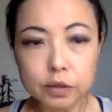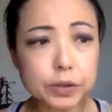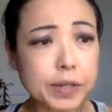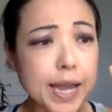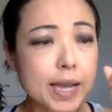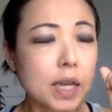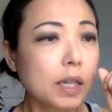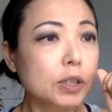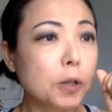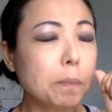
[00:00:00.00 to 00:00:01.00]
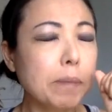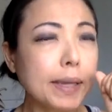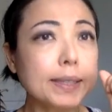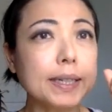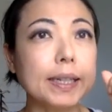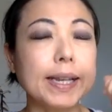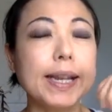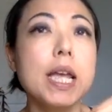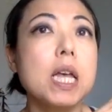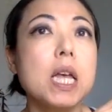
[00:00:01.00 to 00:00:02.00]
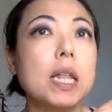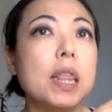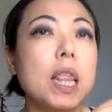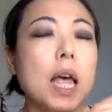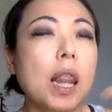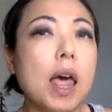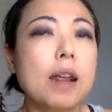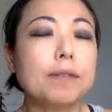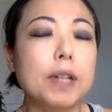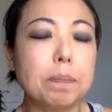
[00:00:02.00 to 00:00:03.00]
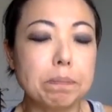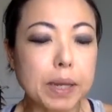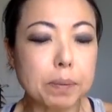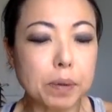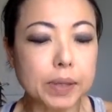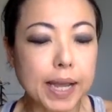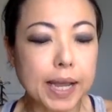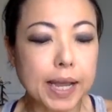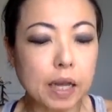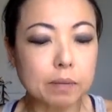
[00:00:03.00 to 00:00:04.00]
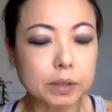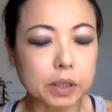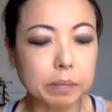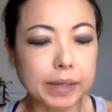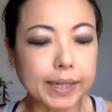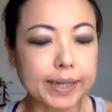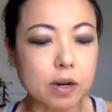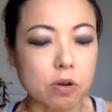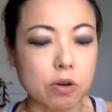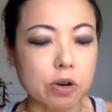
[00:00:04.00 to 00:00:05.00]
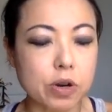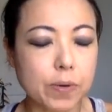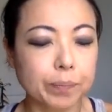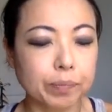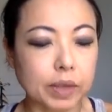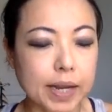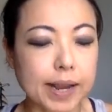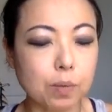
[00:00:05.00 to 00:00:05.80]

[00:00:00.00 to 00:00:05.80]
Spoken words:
So yeah, so basically, a lot of the people that comes to me or that I